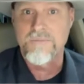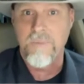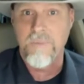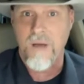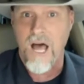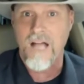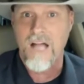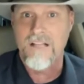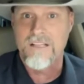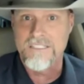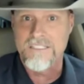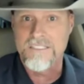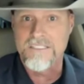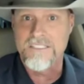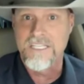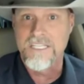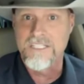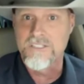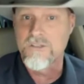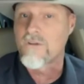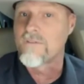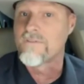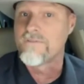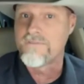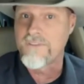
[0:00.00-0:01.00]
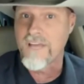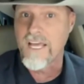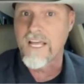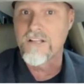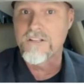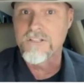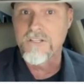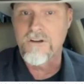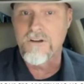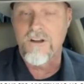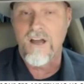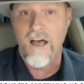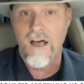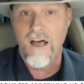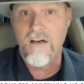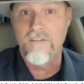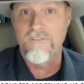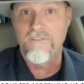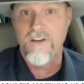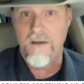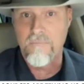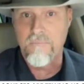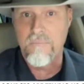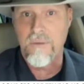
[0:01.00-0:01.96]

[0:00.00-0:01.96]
policies or failure of